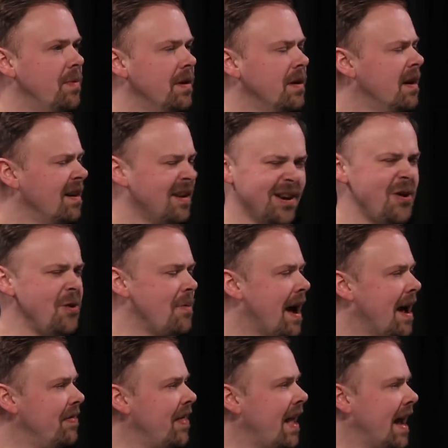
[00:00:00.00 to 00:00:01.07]
but who
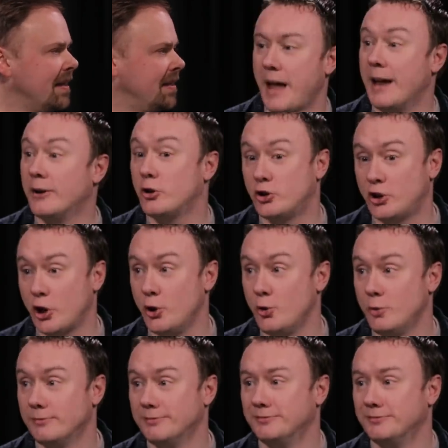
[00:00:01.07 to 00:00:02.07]
had that? And a 2.